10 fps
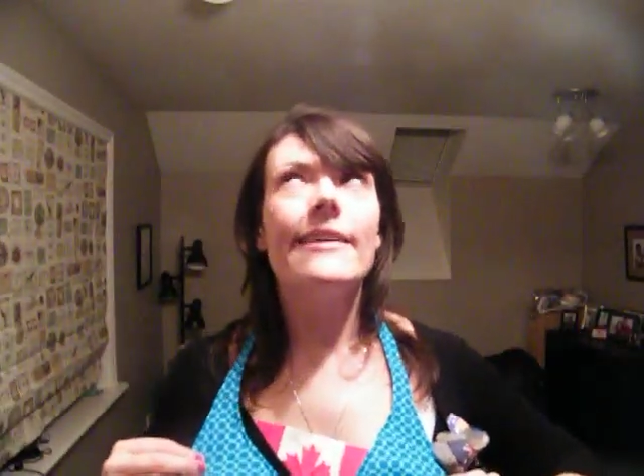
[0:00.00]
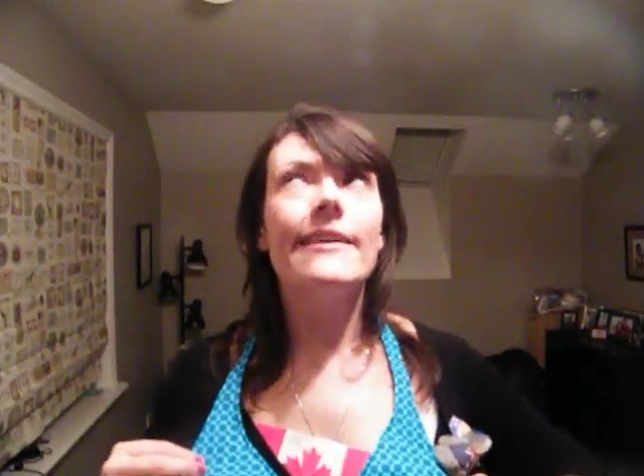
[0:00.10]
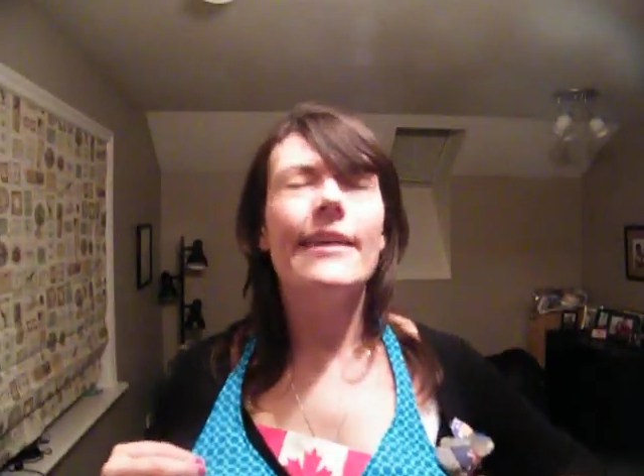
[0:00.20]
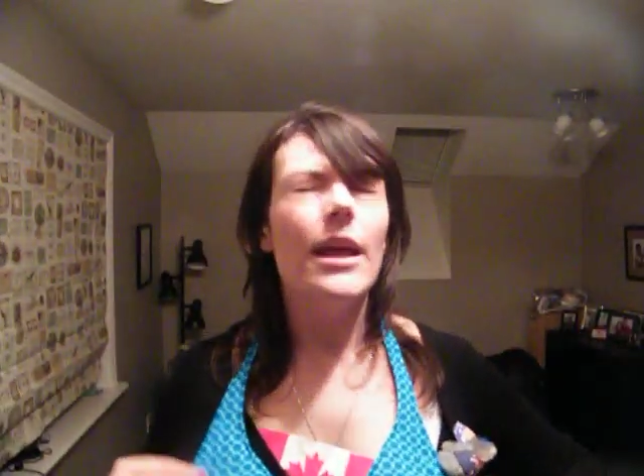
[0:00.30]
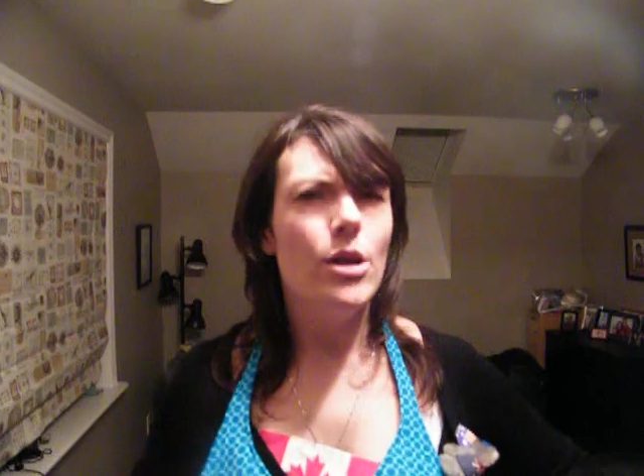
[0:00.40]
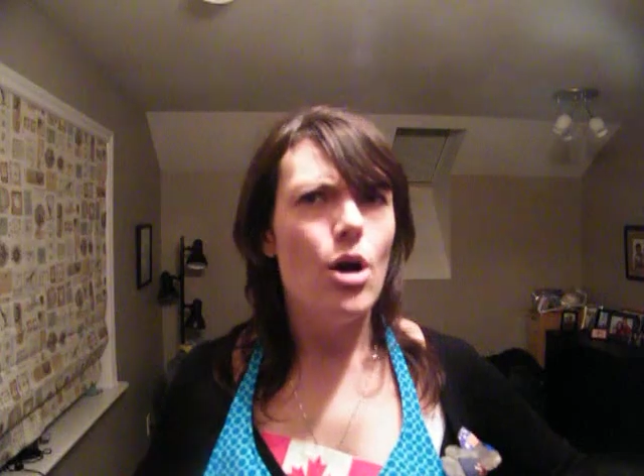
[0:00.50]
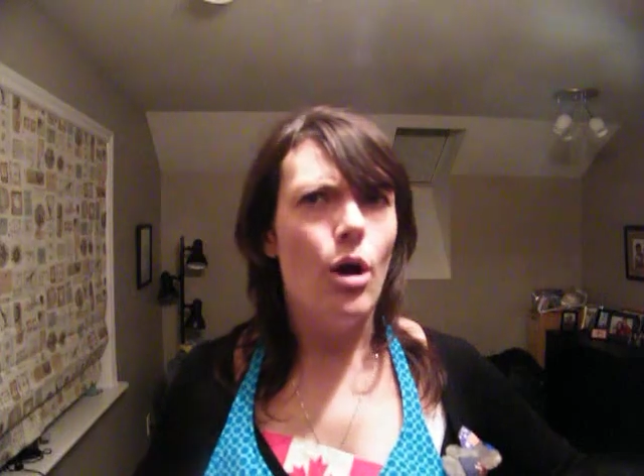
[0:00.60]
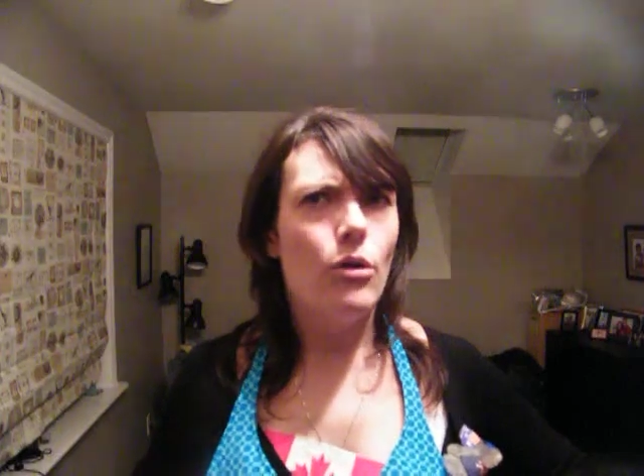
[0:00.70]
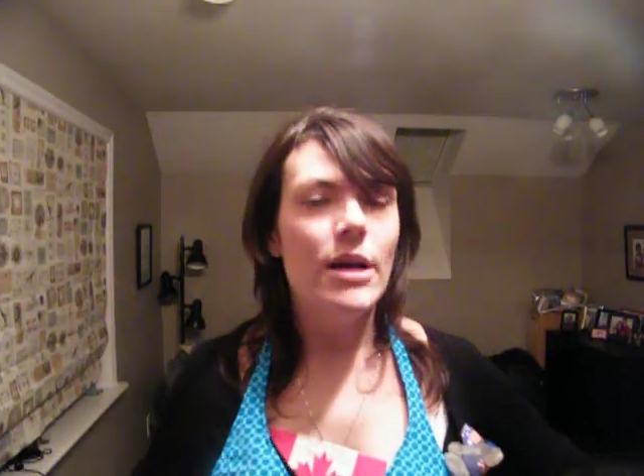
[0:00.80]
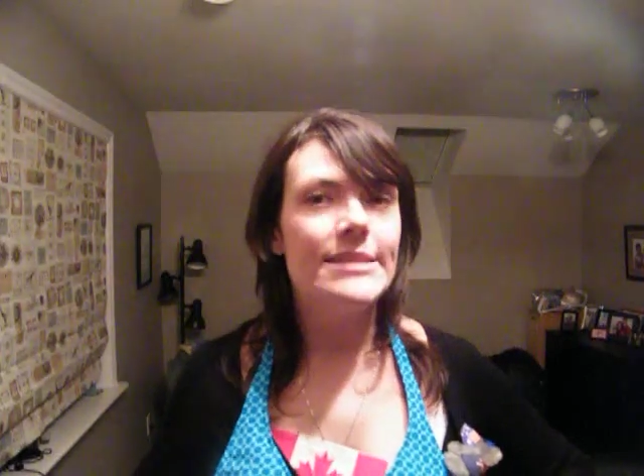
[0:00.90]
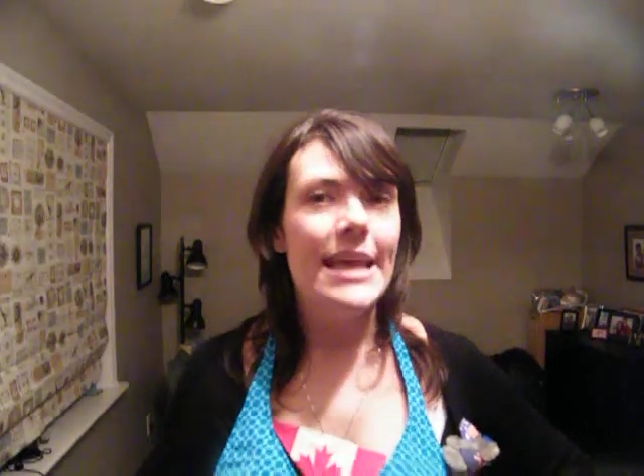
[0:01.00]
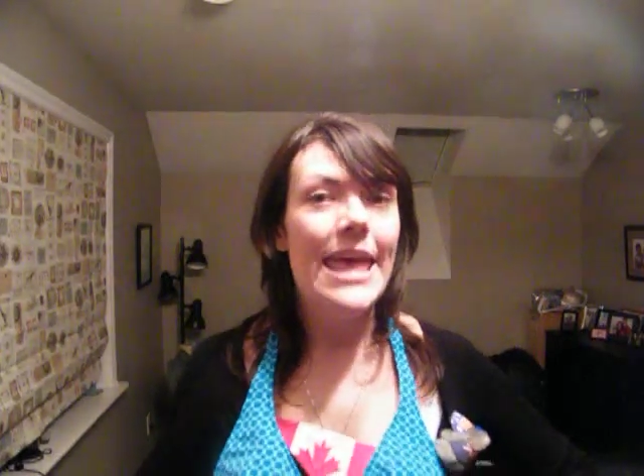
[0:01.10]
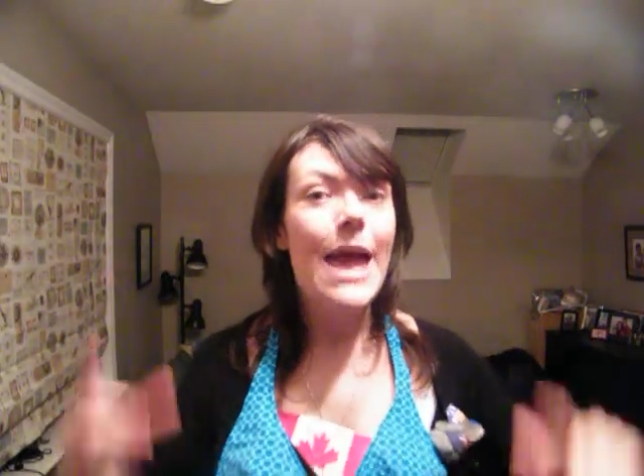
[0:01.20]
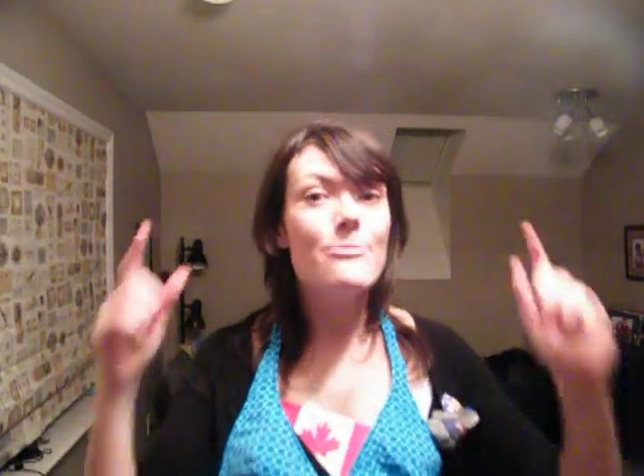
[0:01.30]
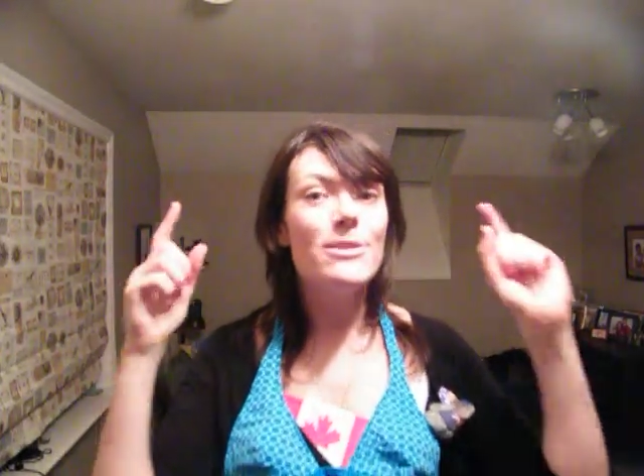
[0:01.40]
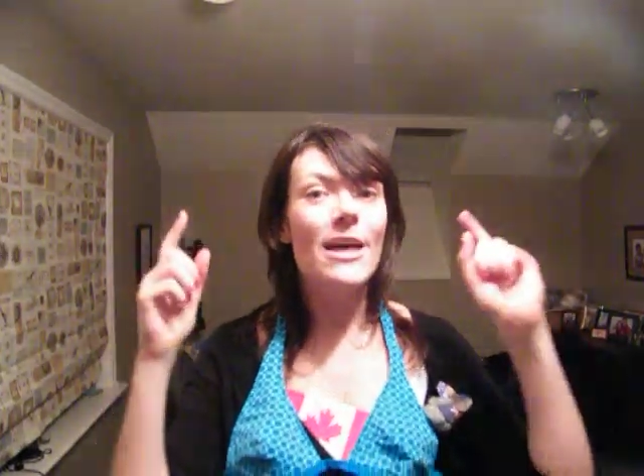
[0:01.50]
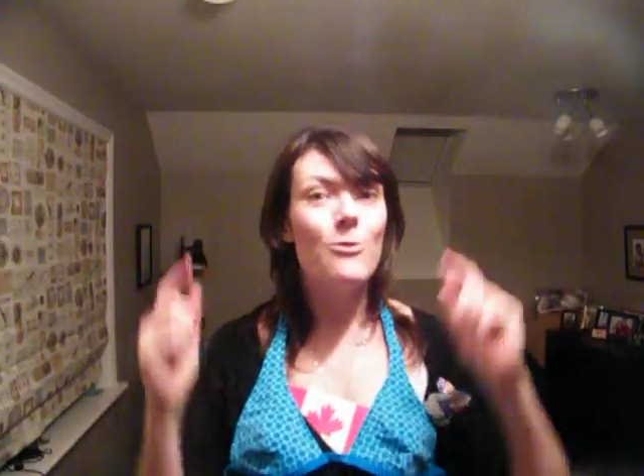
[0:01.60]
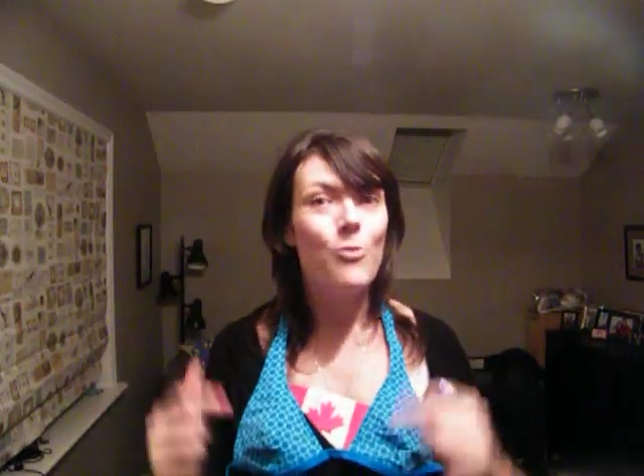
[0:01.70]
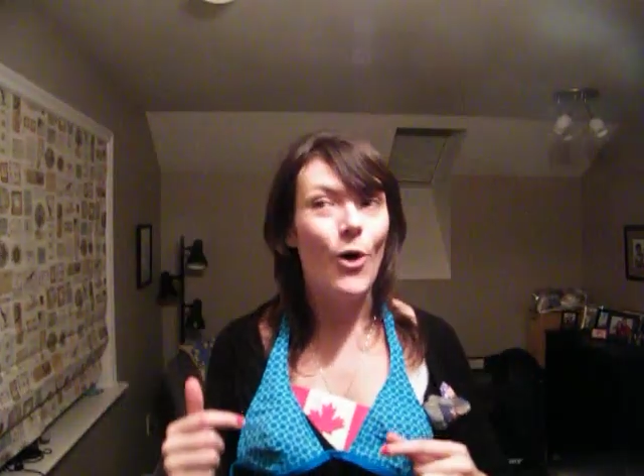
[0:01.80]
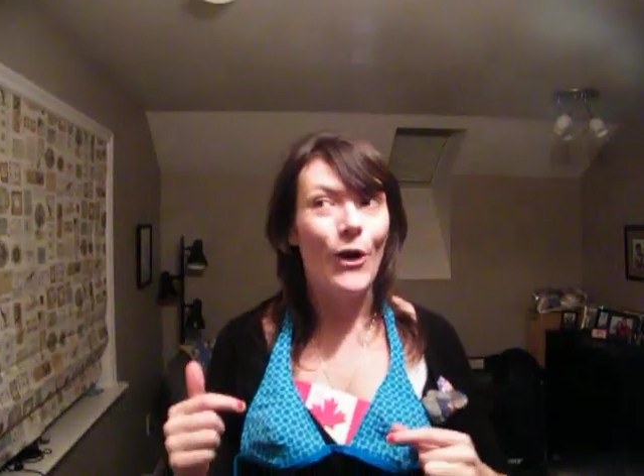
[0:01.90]
Okay, no, because they can't breathe out
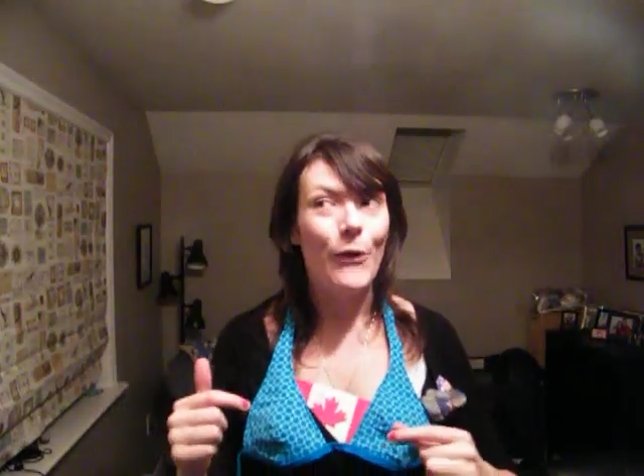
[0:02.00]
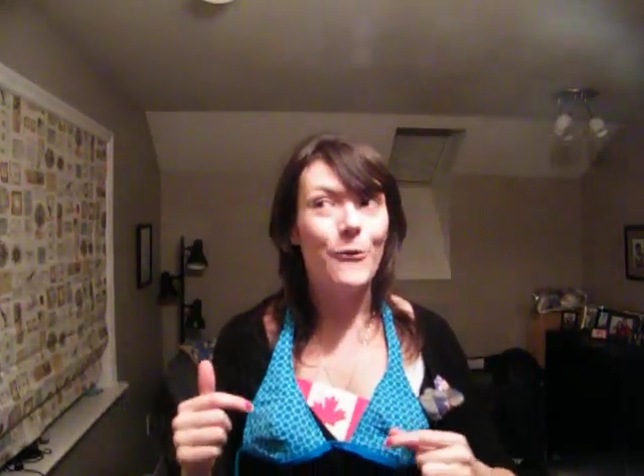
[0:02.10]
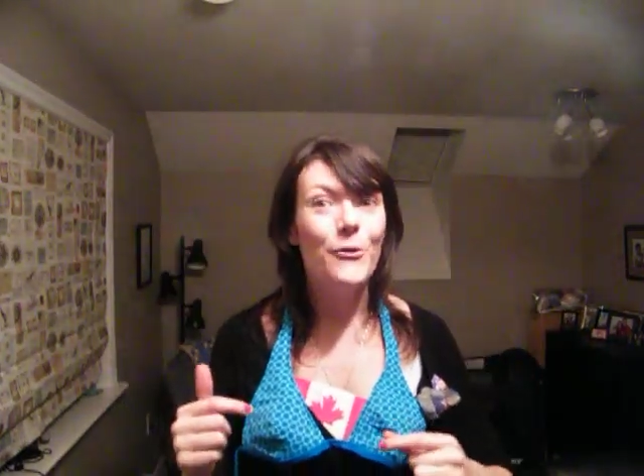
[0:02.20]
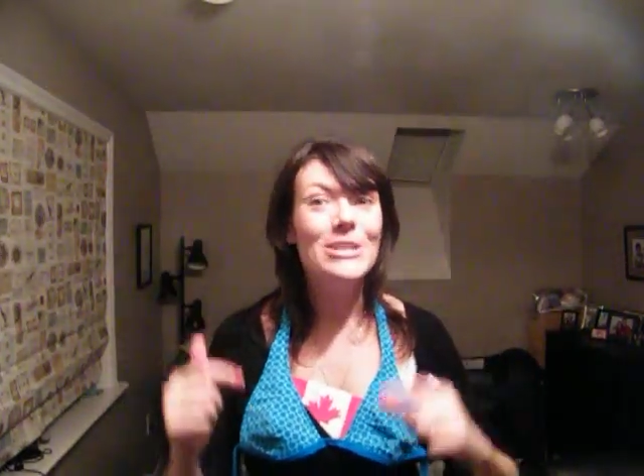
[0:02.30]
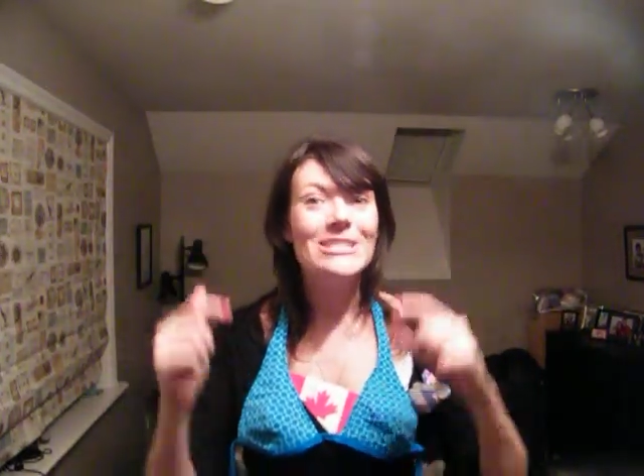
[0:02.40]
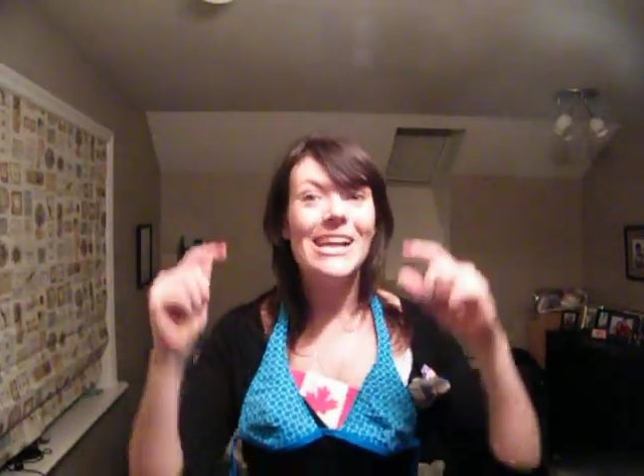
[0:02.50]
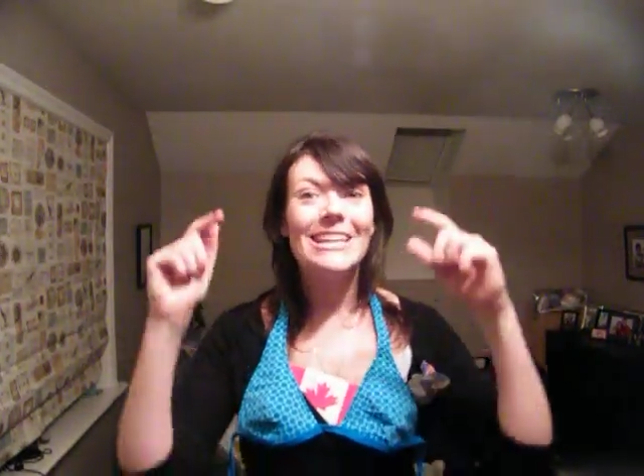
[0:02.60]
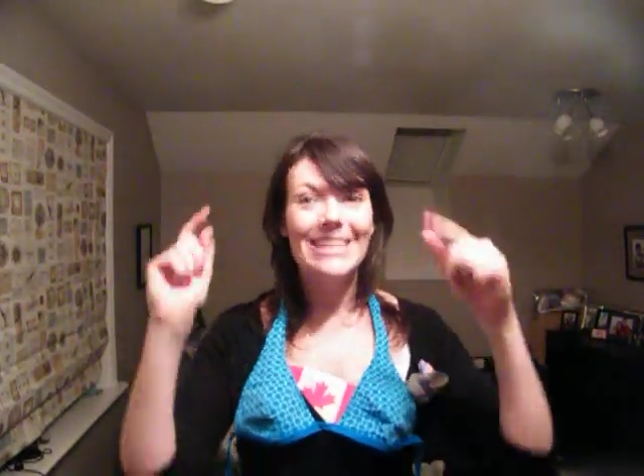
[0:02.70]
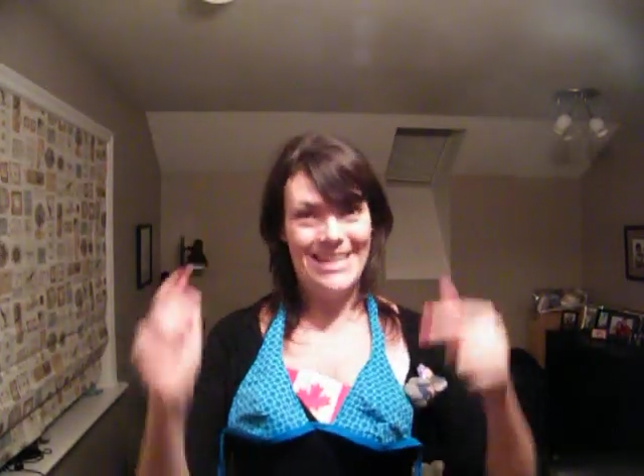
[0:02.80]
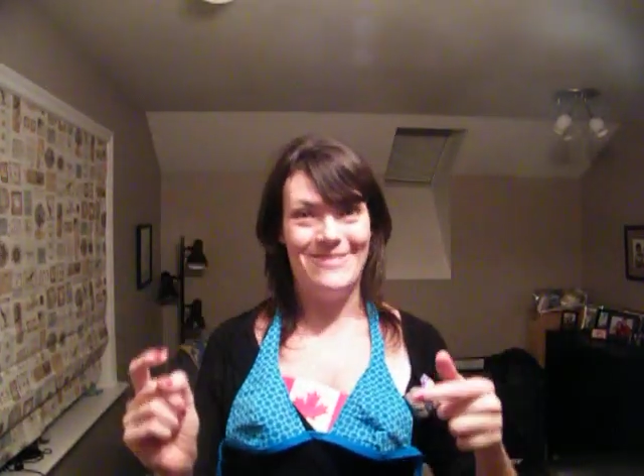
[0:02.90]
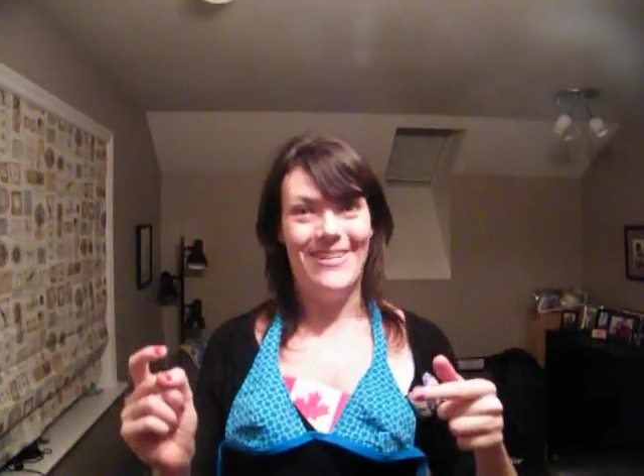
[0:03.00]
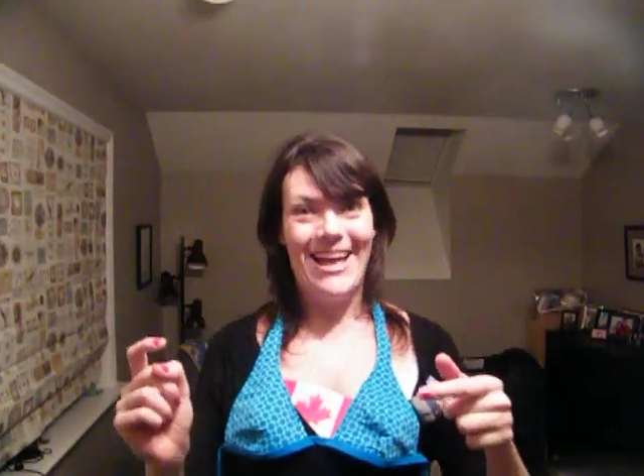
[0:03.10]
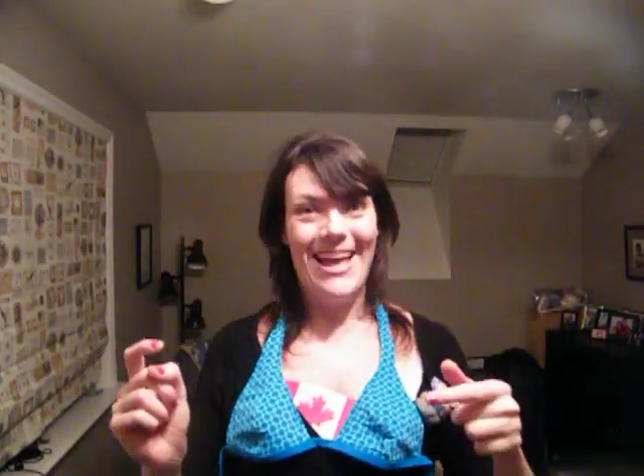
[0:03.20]
of water, which I knew.